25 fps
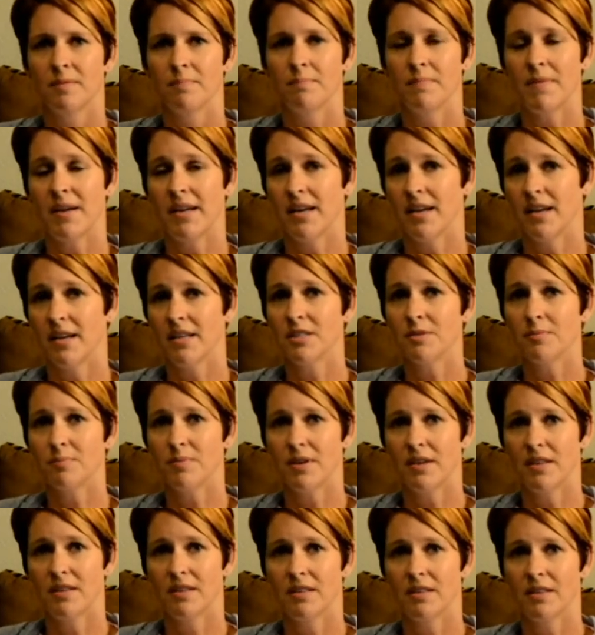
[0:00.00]
my
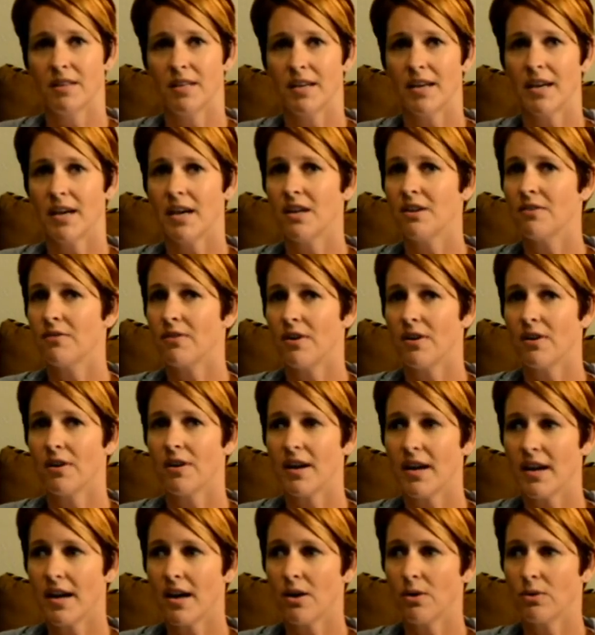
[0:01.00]
husband, the head of our
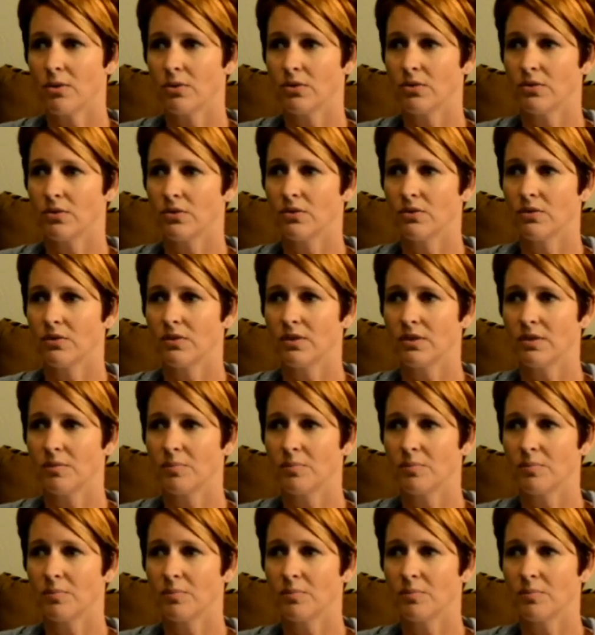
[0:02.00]
house,